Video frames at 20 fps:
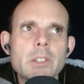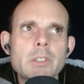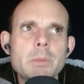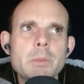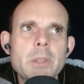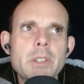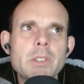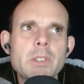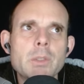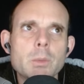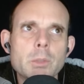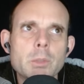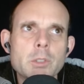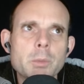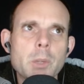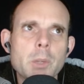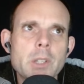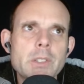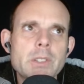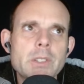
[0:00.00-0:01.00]
Smith's
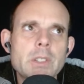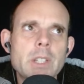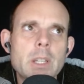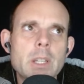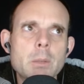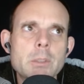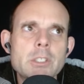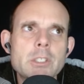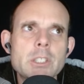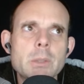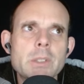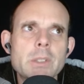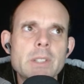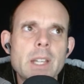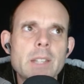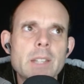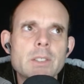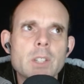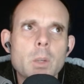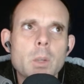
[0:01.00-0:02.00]
response today when she was
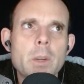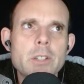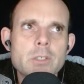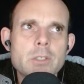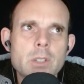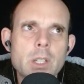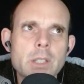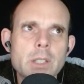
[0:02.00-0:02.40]
asked a question